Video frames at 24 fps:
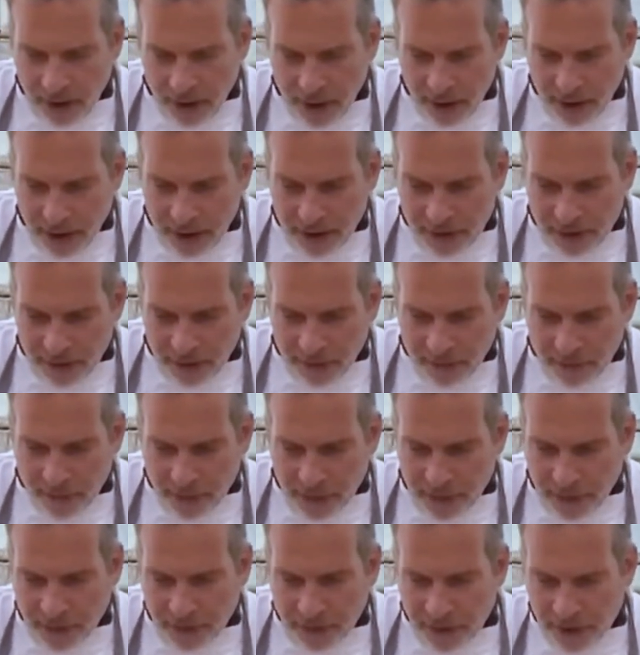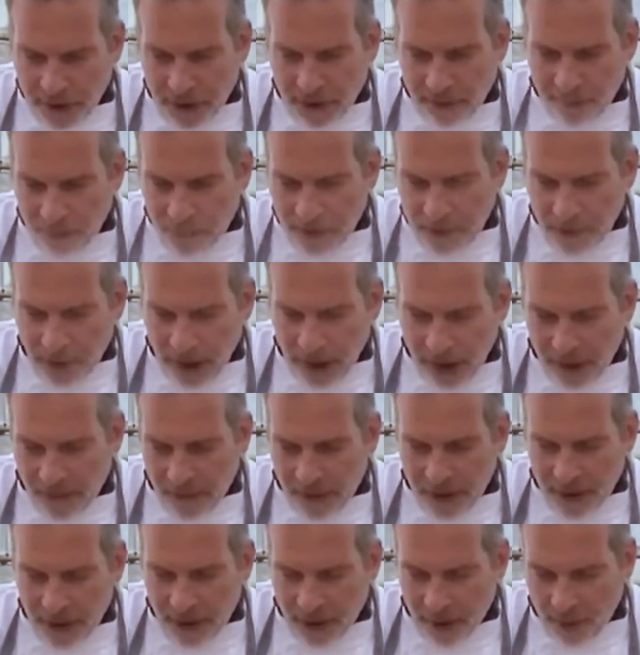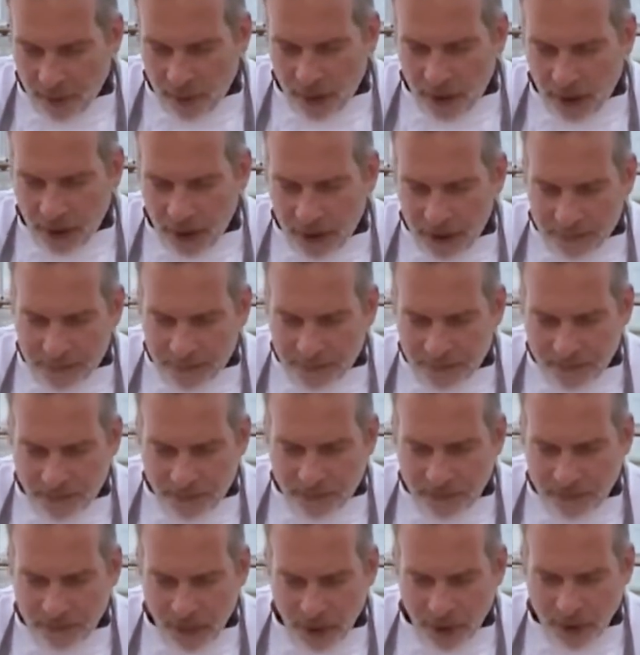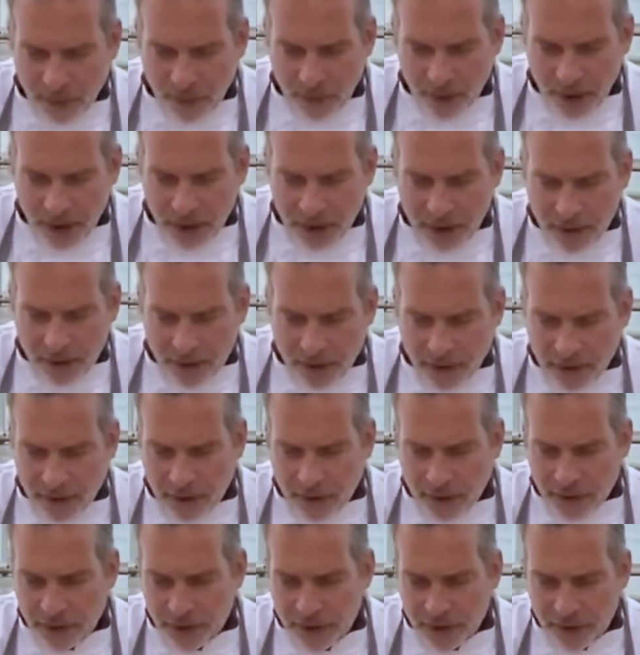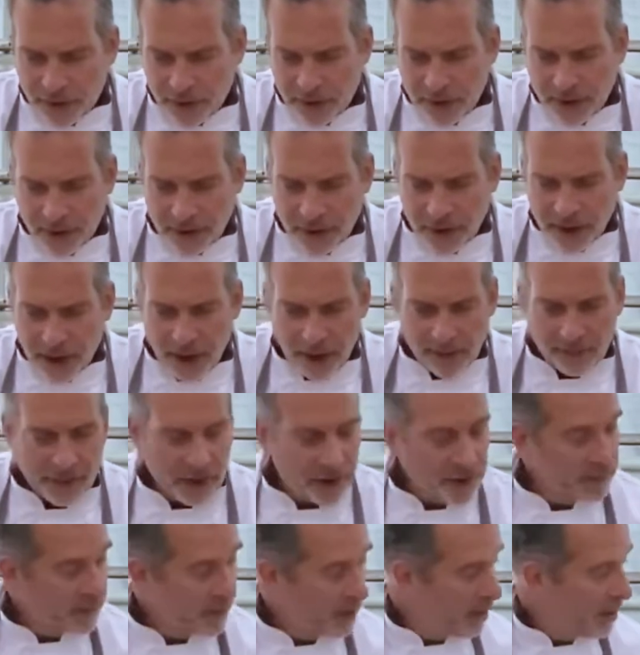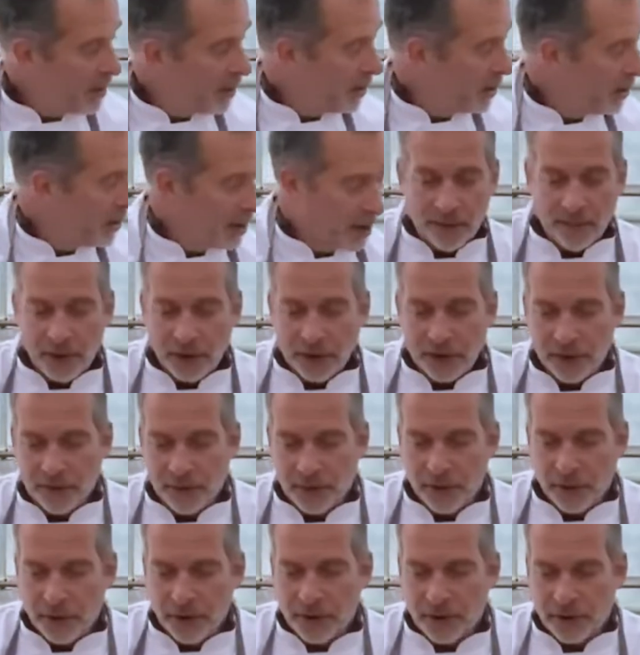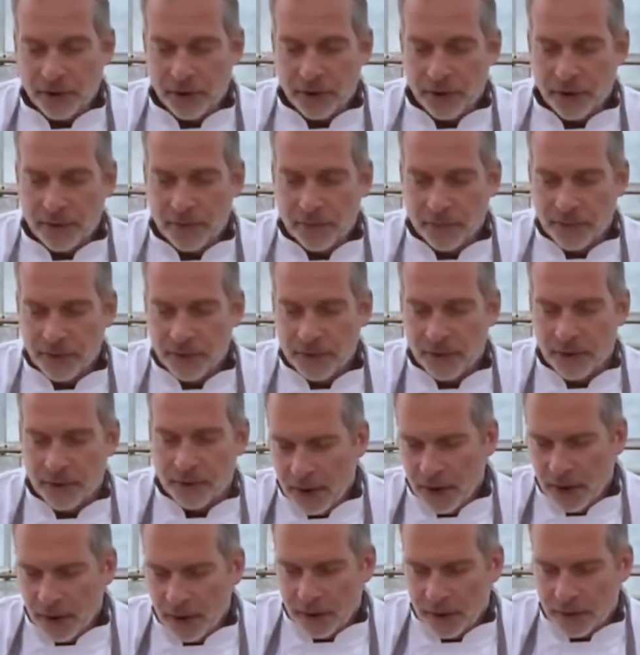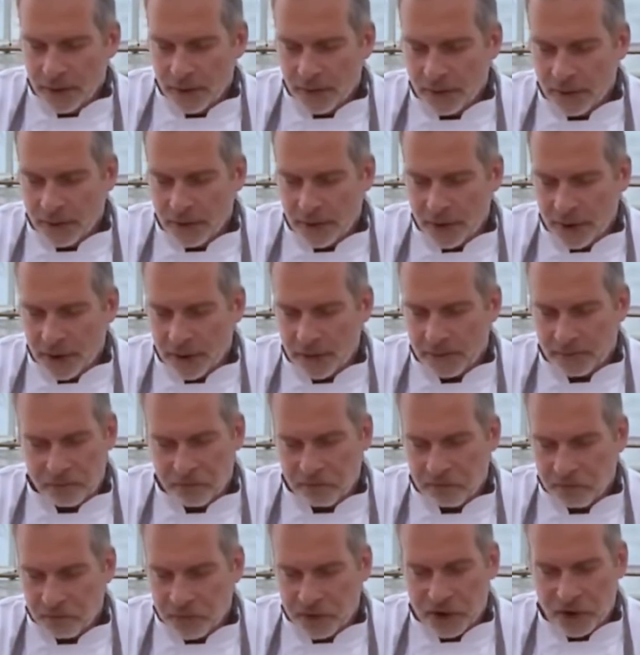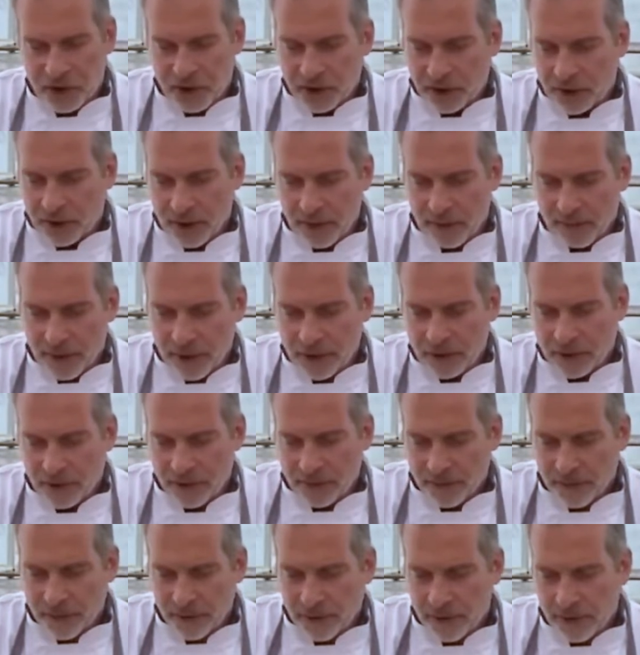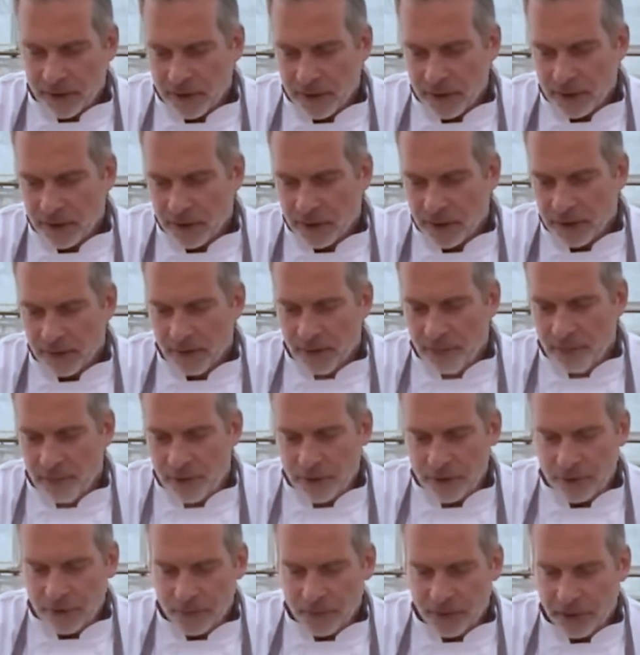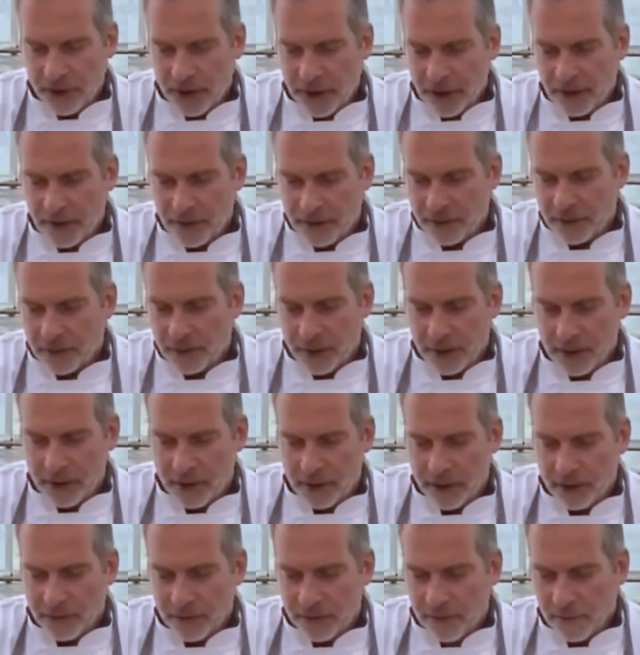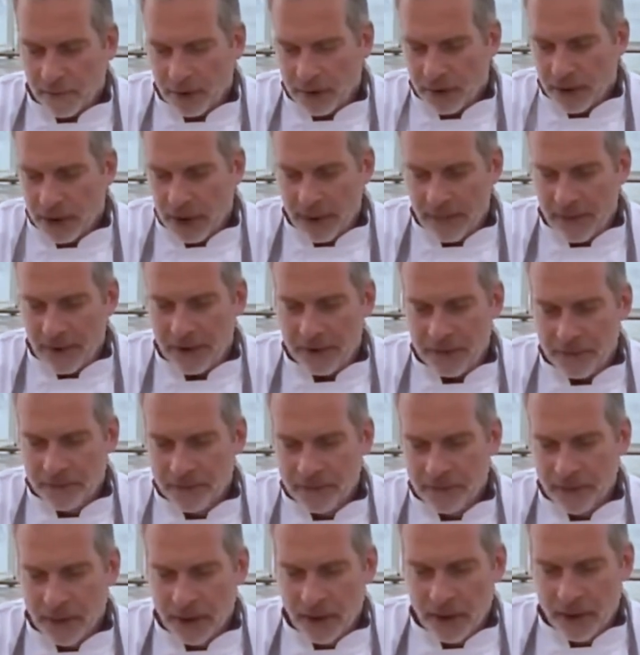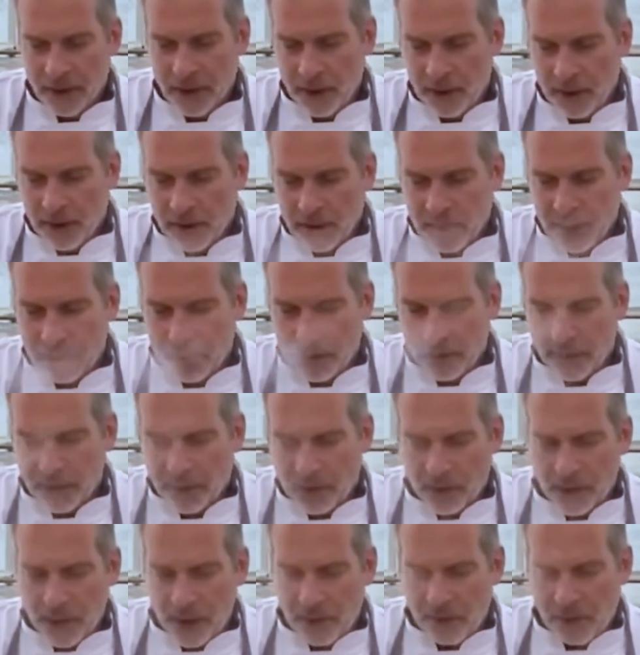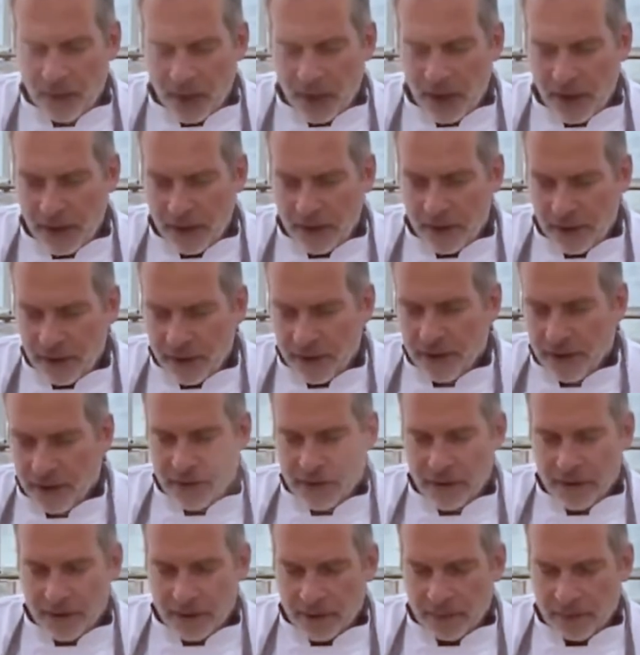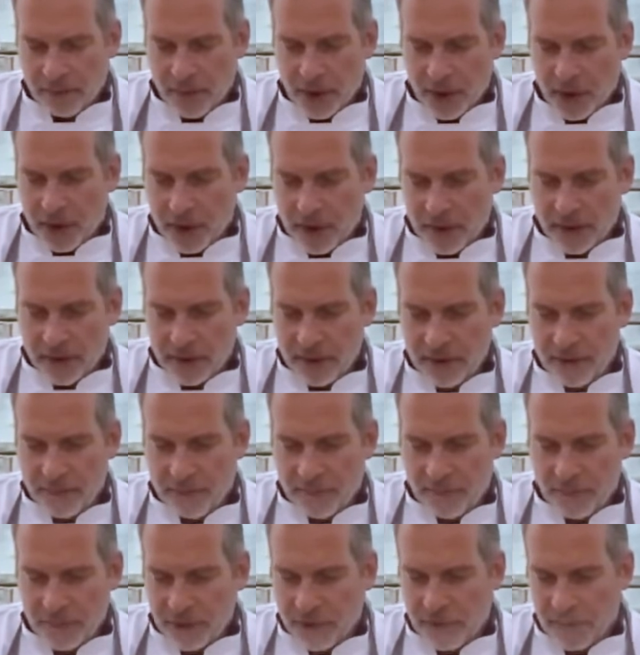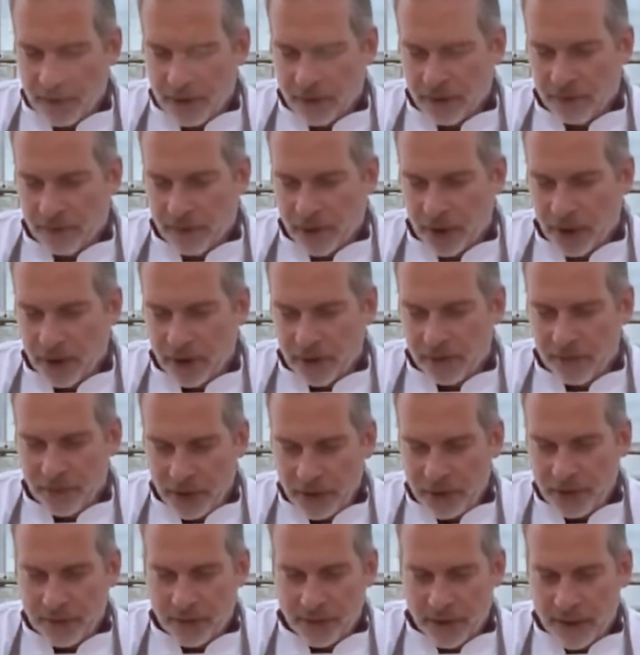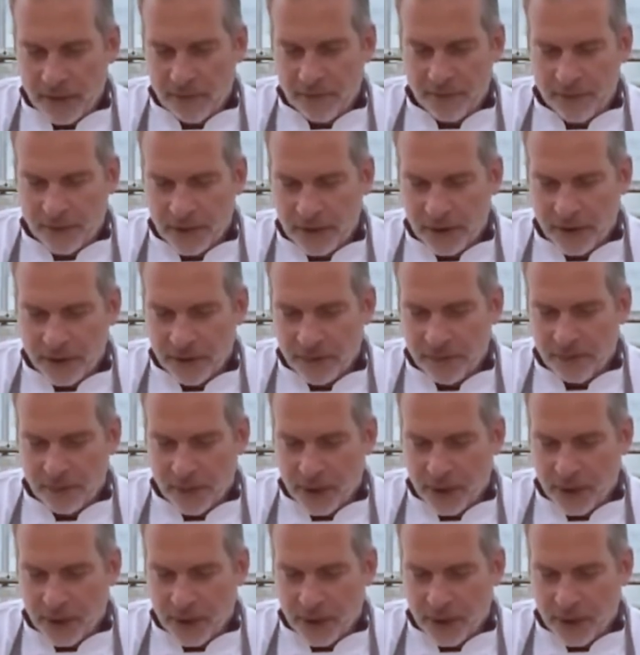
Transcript: I like to reduce that with the lemon and the wine. But we're not going to do the oysters in here today because we have the mushroom and oyster soup. So we're just going to stick to the mushrooms. A little bit of mushroom shallots. We're going to hit this with a little lemon, a little bit of white wine, some butter. Fish loves butter, mushroom. Everybody loves